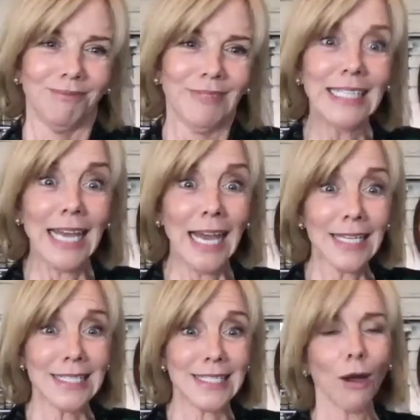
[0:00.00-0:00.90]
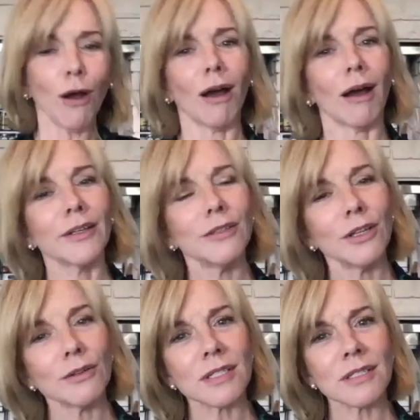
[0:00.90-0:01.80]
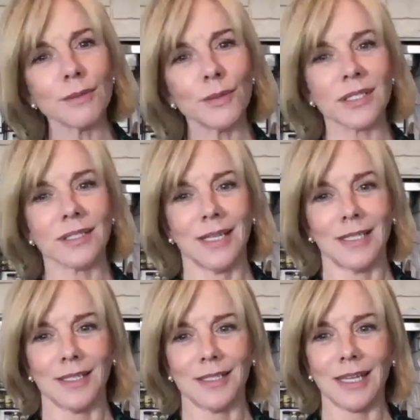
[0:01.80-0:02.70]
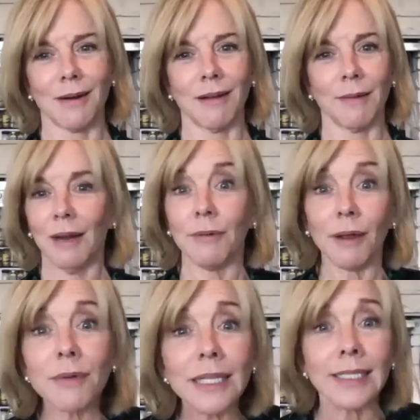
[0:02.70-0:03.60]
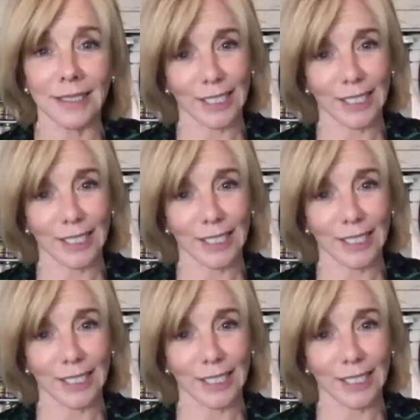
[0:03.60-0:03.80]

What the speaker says: Yes. Oh, you know, since it wasn't necessary, I mean, I really didn't